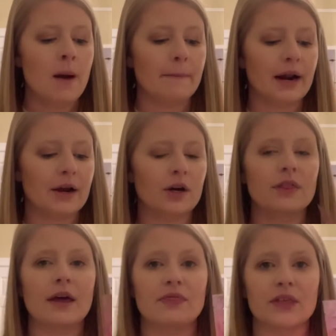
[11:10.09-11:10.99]
But I heard
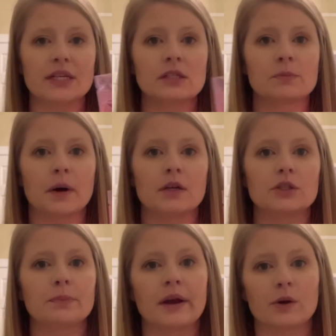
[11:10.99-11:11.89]
that this
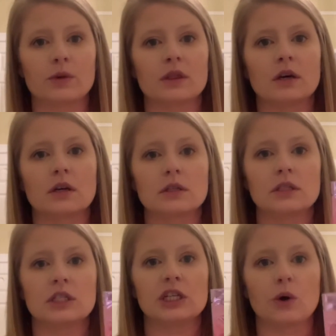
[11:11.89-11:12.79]
sponge paired with the
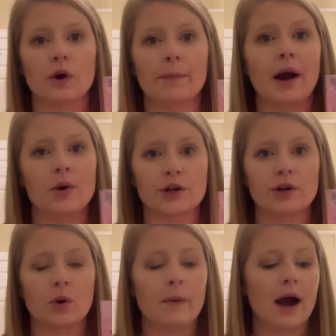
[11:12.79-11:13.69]
Dior Powder
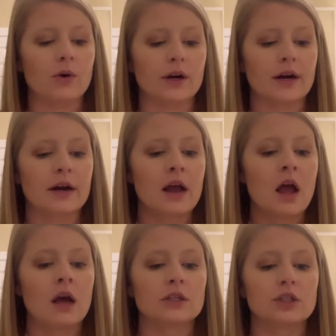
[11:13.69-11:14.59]
No Powder
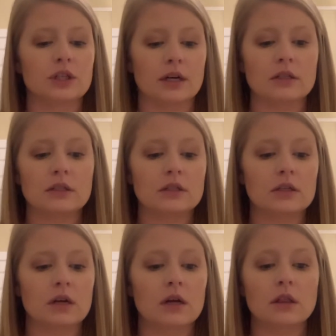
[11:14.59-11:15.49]
just
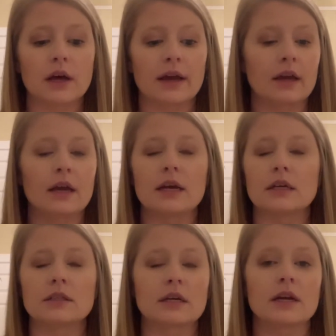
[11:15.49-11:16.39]
like
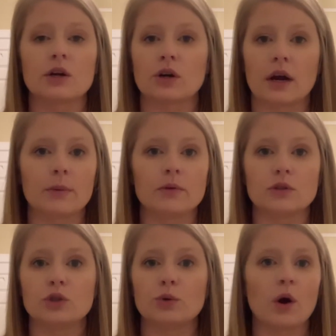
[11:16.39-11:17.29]
is an incredible
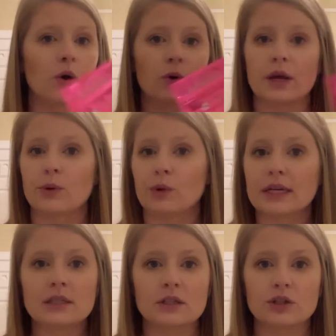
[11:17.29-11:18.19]
duo,
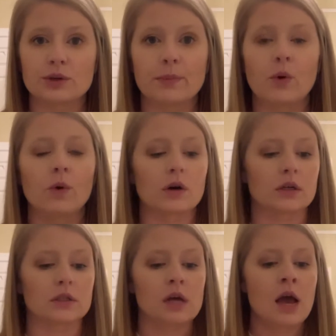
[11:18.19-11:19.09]
erases your
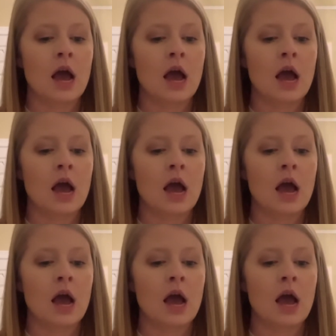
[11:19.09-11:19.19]
pores.